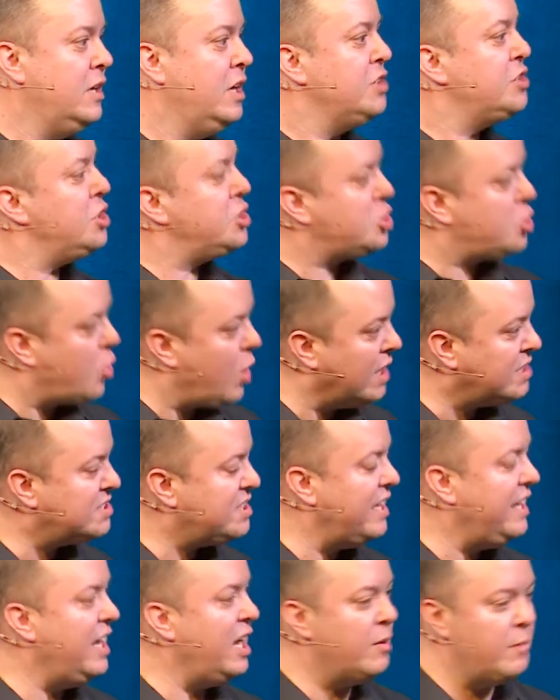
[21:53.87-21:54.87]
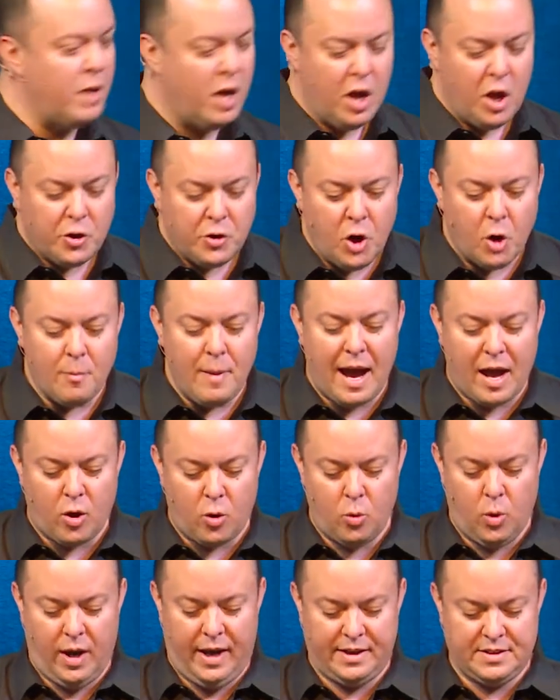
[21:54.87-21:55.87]
To trust in Him no matter
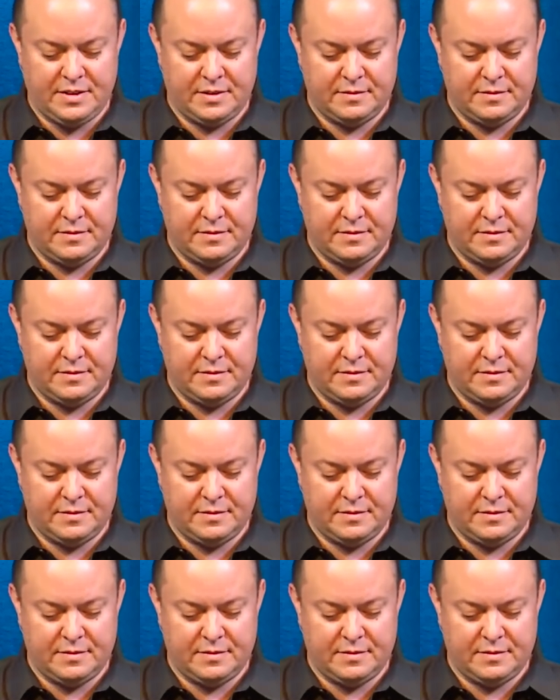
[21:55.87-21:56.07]
what.